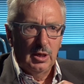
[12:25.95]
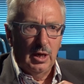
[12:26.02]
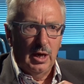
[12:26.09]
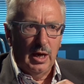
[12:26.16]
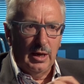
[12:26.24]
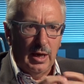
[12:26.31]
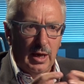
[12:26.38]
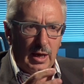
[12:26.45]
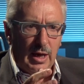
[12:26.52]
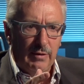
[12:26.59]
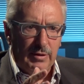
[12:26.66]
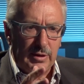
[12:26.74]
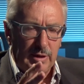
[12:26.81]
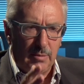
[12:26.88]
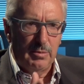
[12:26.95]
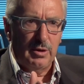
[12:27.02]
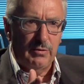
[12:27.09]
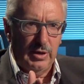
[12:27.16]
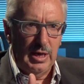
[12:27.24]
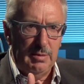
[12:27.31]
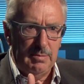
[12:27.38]
And I have a number
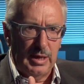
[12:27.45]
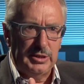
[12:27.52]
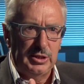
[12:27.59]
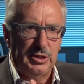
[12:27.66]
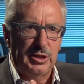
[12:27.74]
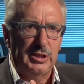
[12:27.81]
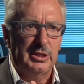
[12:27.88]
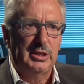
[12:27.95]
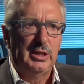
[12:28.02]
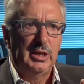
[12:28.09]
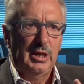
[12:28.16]
of key messages,